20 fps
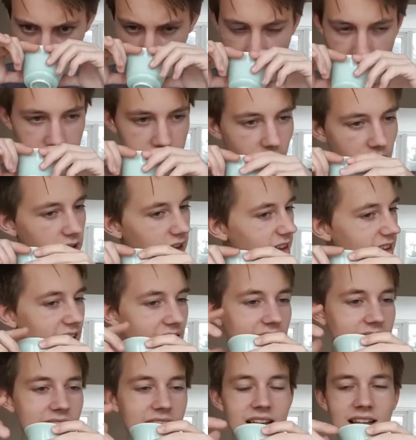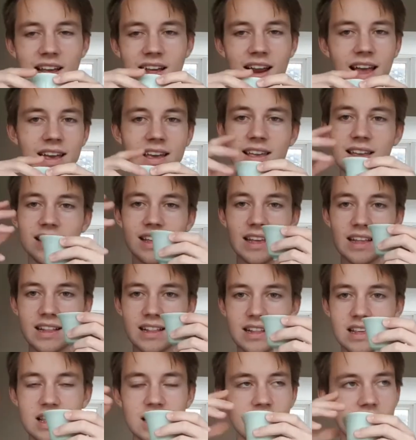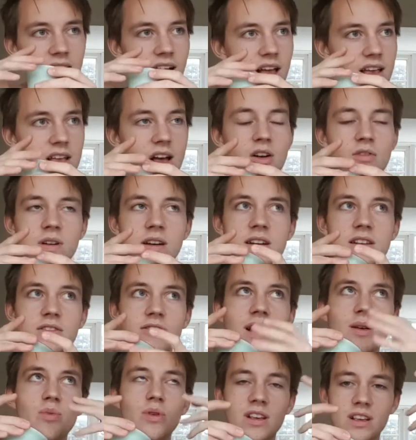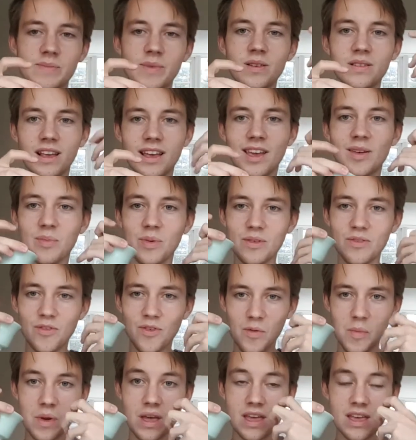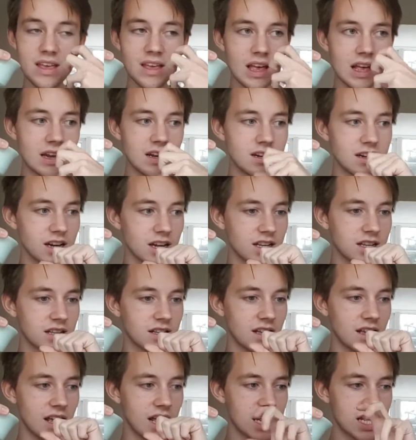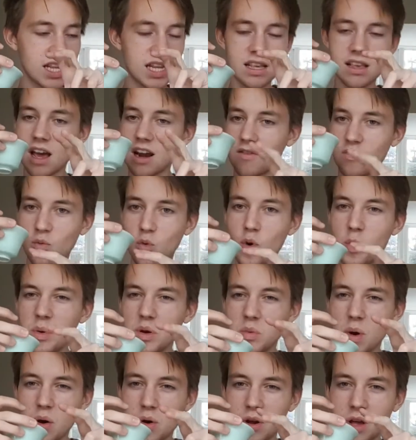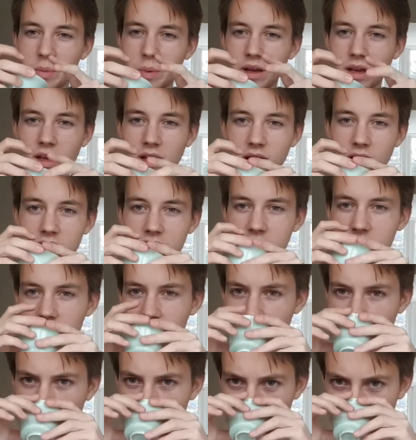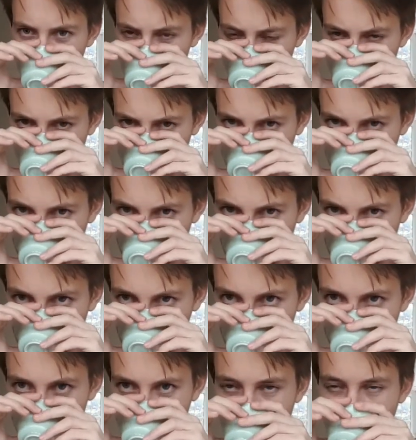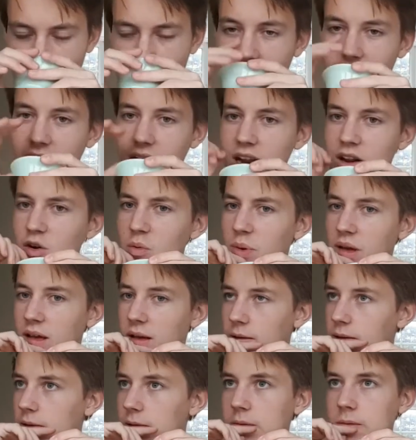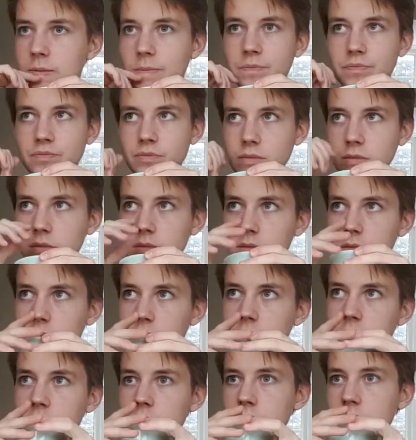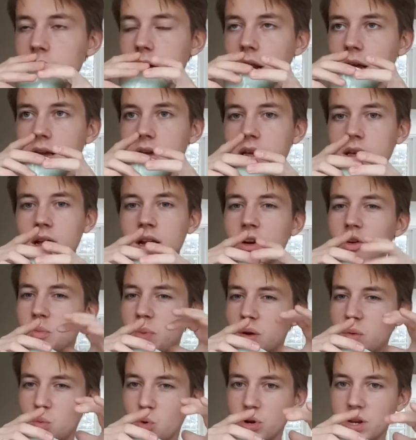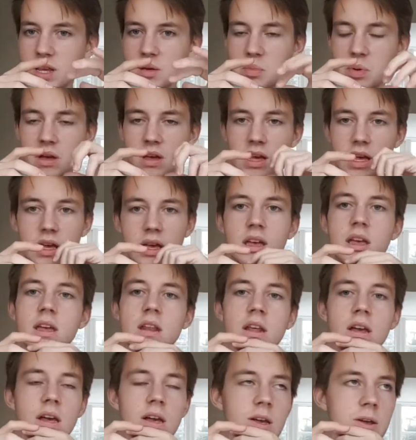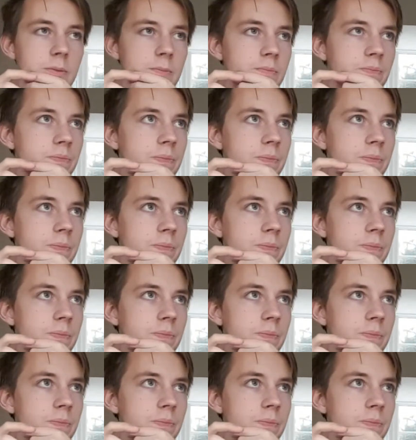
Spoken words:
It's kind of, yeah, like, I can't really describe what it smells like, but for me, it's kind of warm and welcoming. It's, again, a little bit woody, but in a,